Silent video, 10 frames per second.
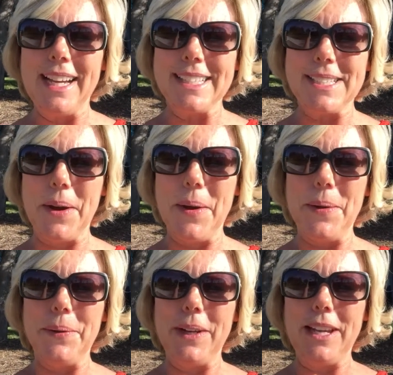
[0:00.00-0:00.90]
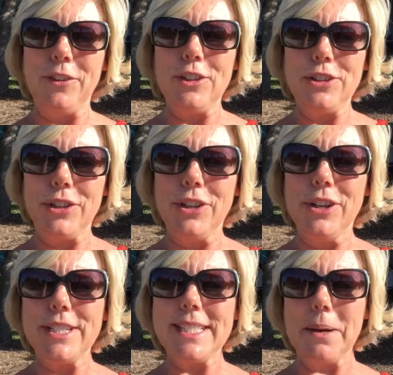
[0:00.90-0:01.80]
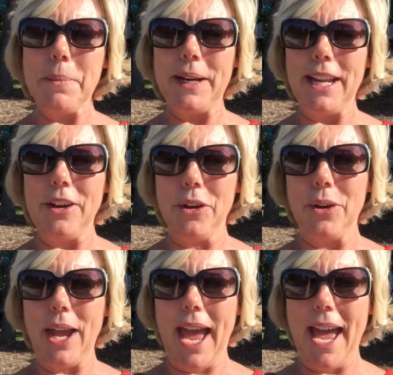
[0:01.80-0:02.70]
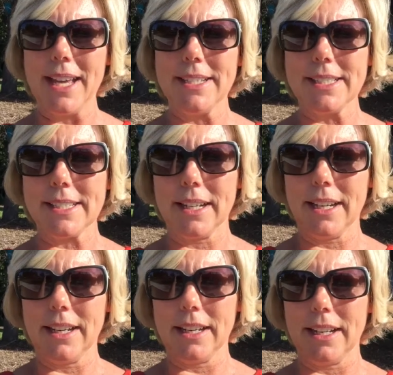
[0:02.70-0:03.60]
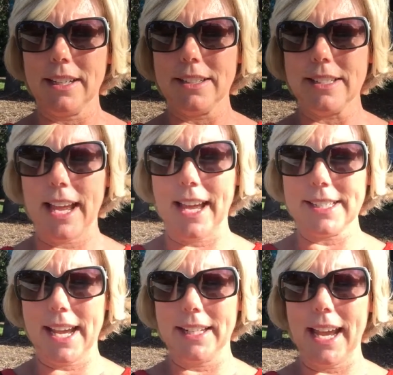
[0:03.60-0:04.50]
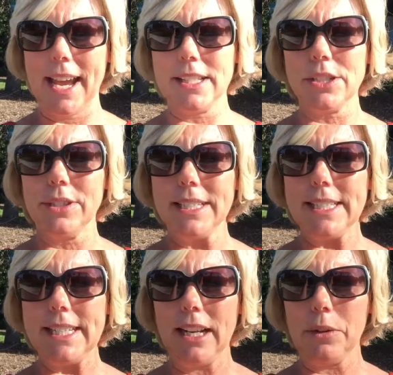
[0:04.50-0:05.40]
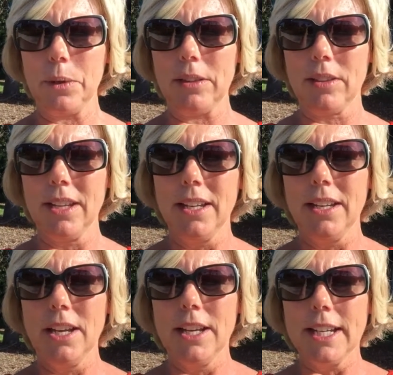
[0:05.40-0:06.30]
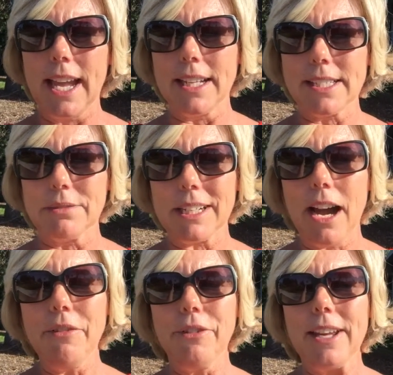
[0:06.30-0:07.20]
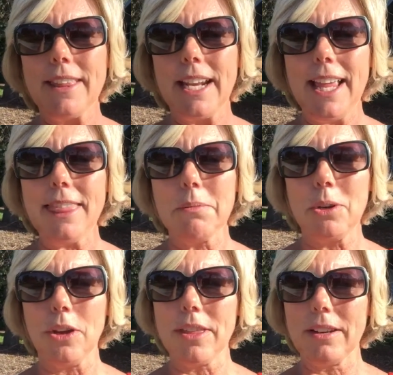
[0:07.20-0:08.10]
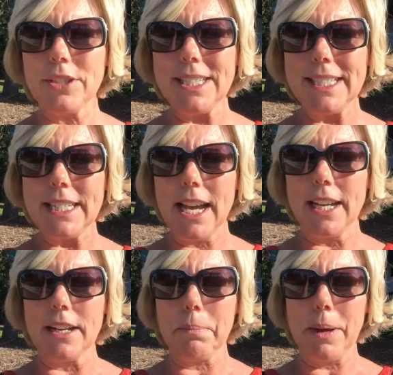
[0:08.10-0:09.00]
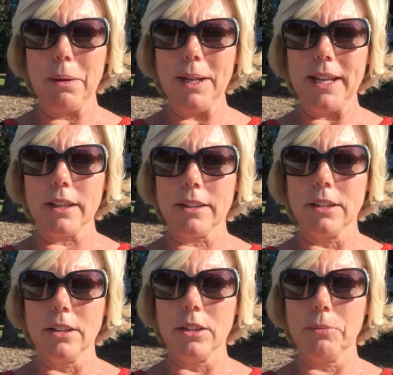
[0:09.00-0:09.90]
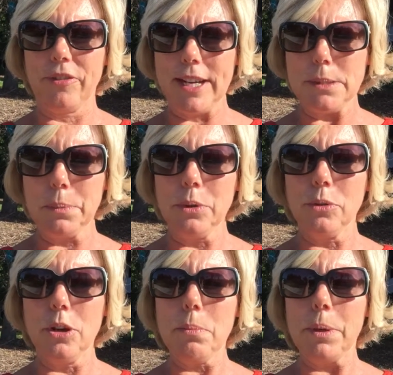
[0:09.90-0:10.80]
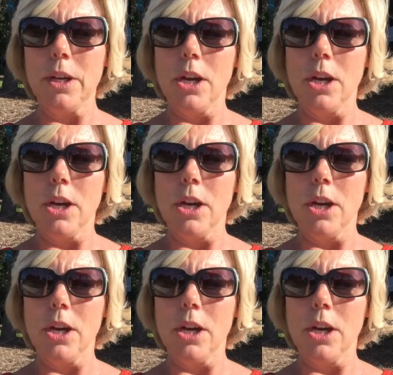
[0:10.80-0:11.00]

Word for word: so if you do know somebody who has uh, has had cancer and is dealing with cancer recovery, then let them know that I've just started a public Facebook group